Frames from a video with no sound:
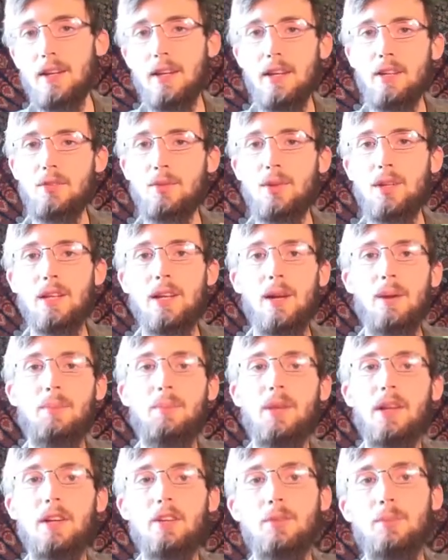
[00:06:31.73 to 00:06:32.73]
it gets really
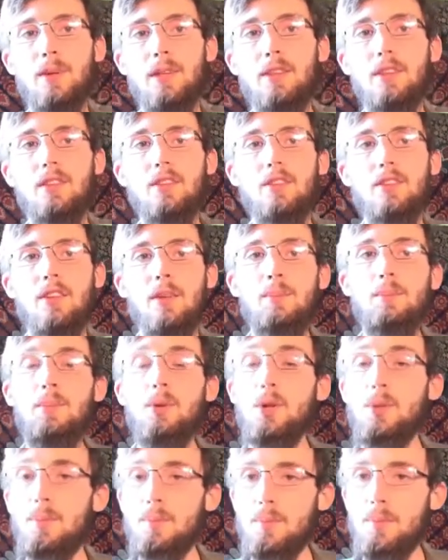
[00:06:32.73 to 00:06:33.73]
complex, but this
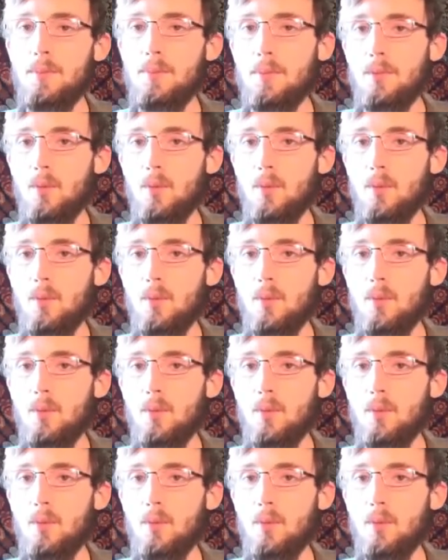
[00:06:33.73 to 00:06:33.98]
simple